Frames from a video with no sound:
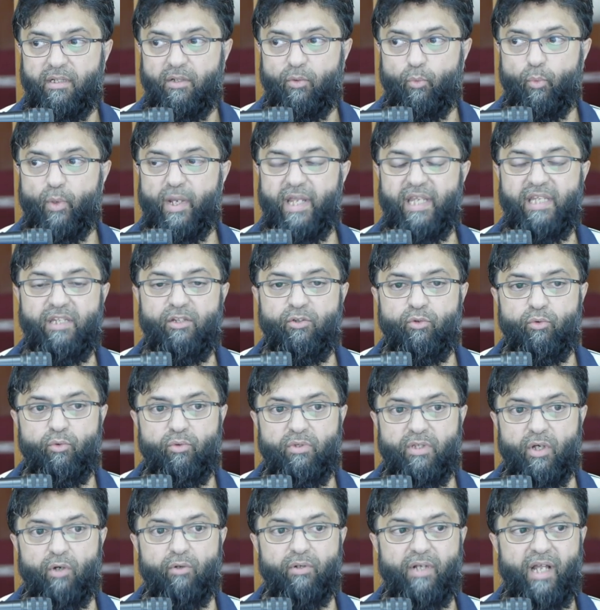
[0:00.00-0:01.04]
where you
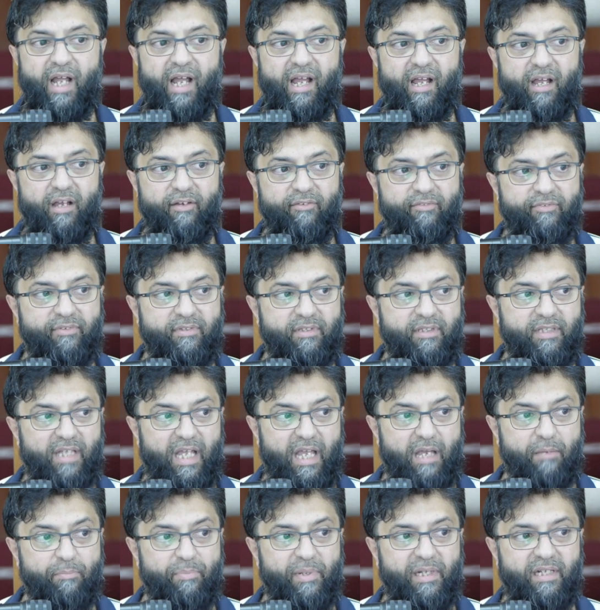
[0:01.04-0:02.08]
don't have
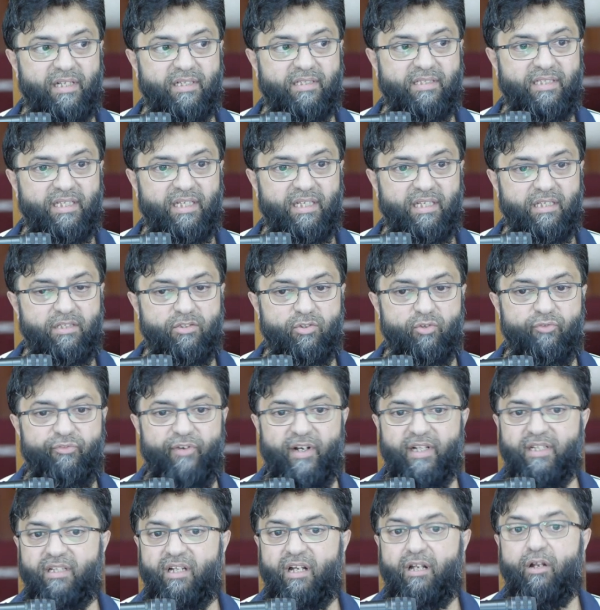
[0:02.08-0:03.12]
the ability to
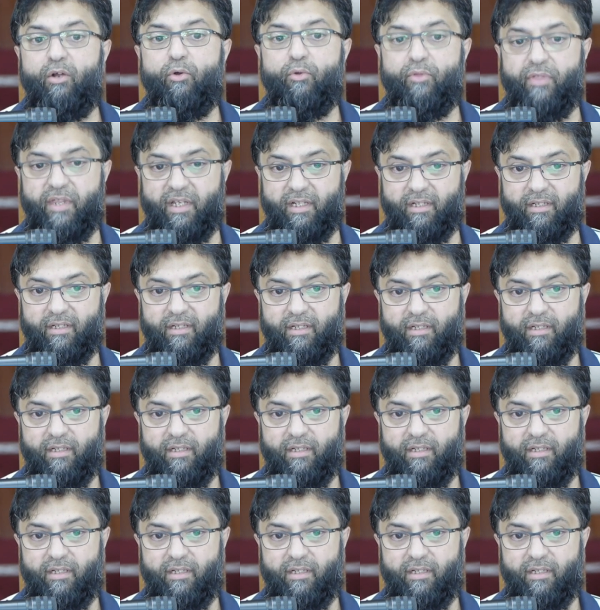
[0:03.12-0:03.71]
find clothing,